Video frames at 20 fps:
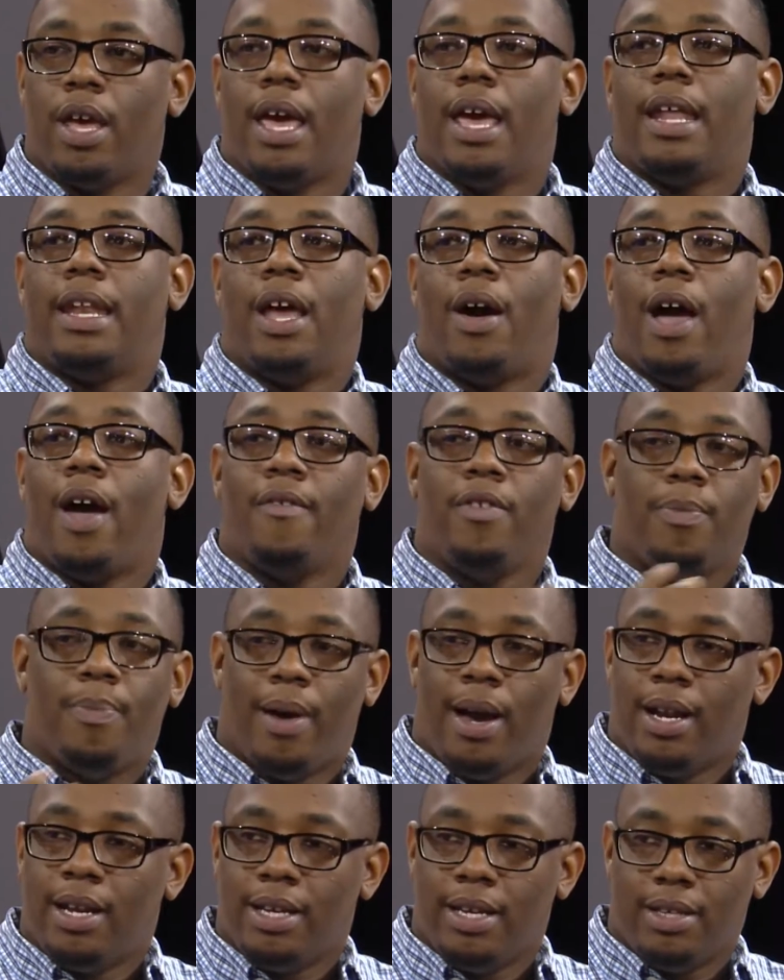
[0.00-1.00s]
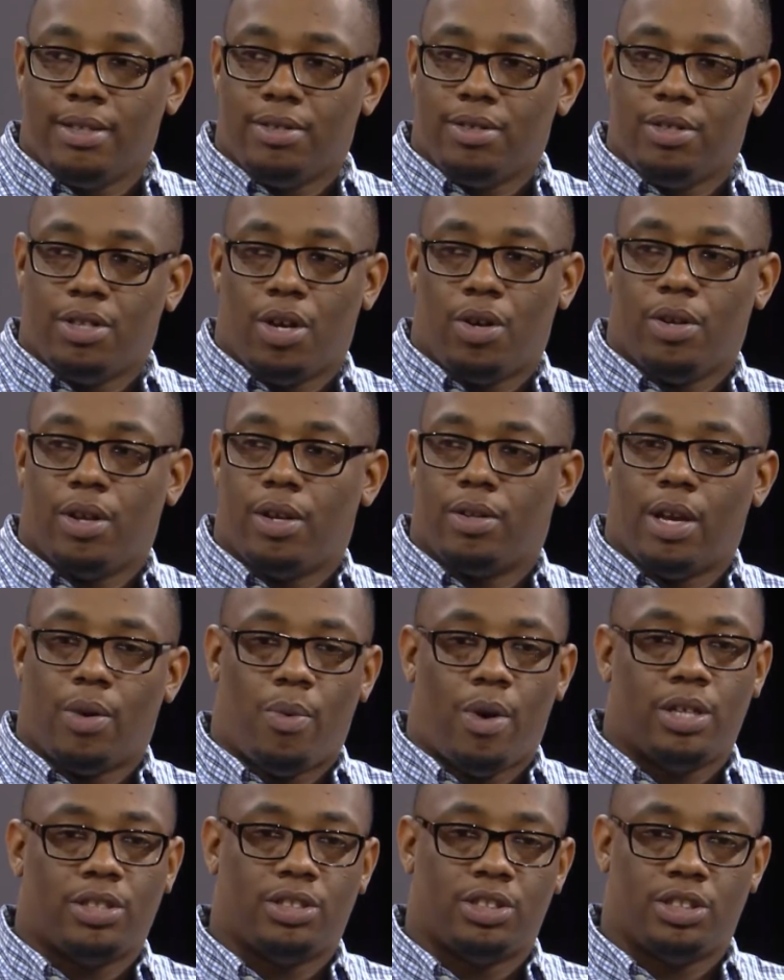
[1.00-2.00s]
Now everybody, that
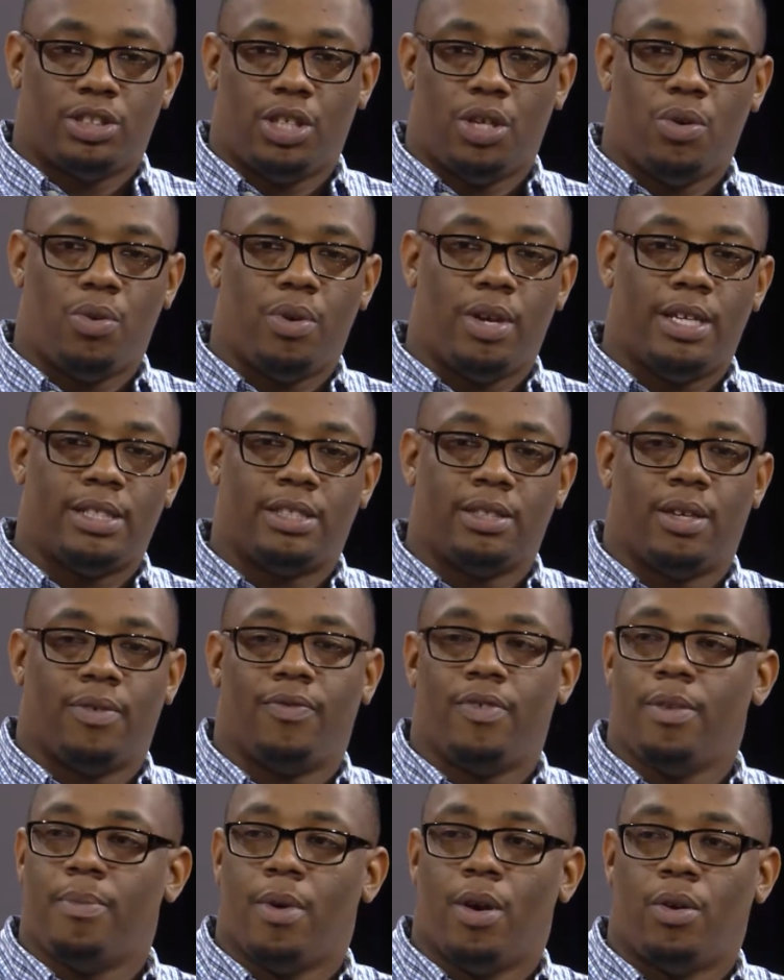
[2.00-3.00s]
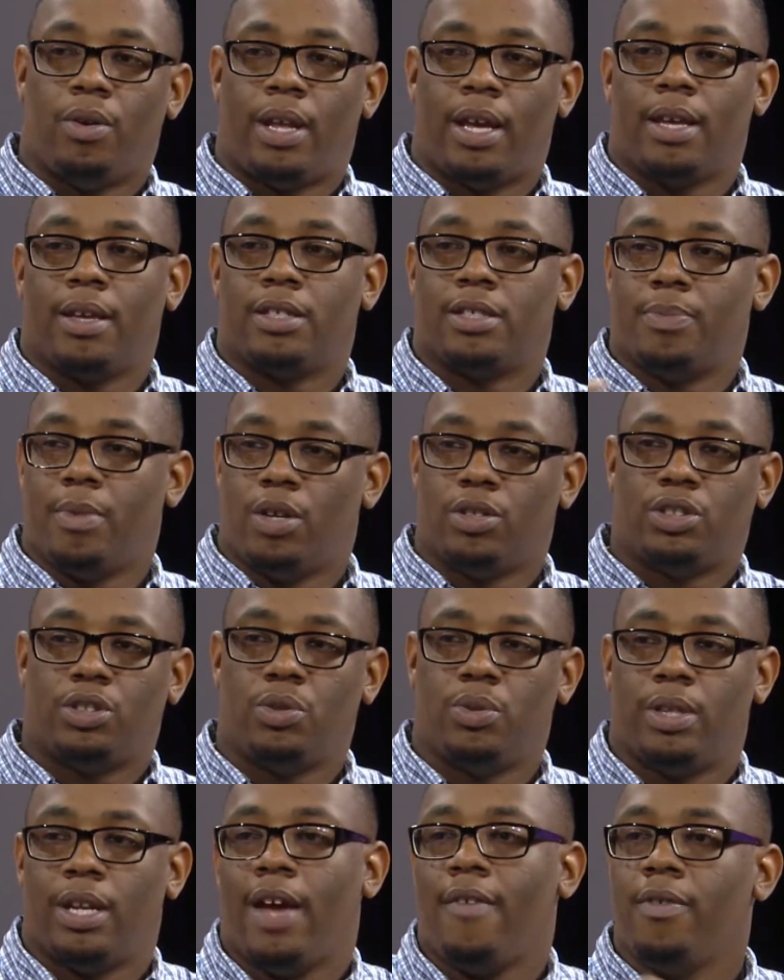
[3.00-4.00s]
watch the show isn't a female, like it's males
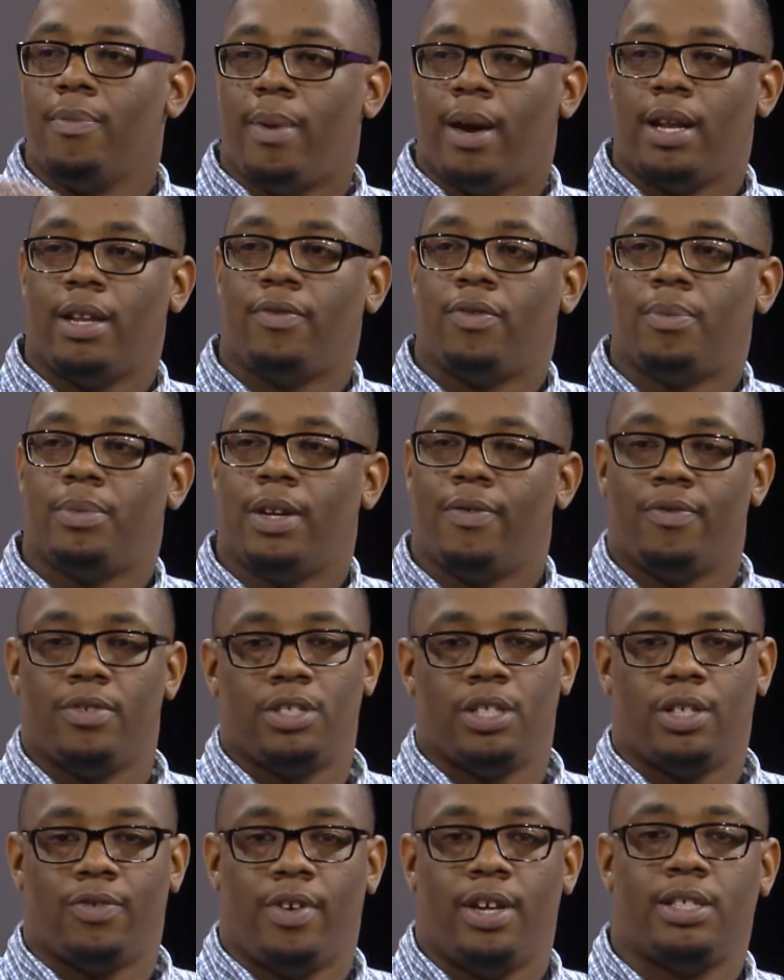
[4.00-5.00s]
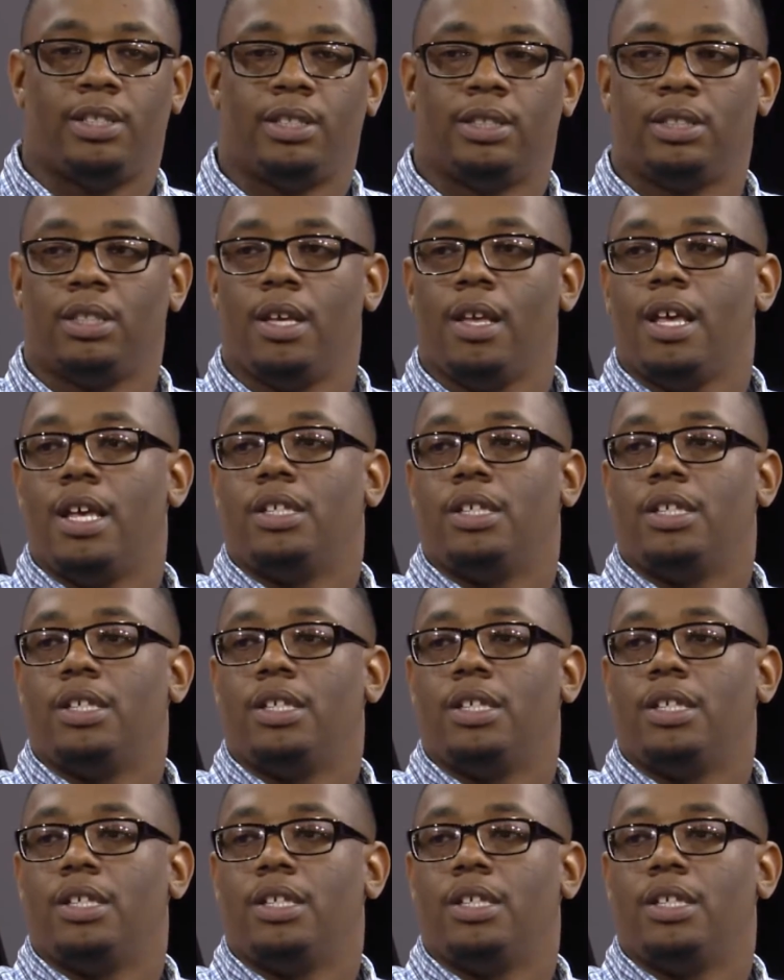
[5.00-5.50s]
too, and everybody from different generations.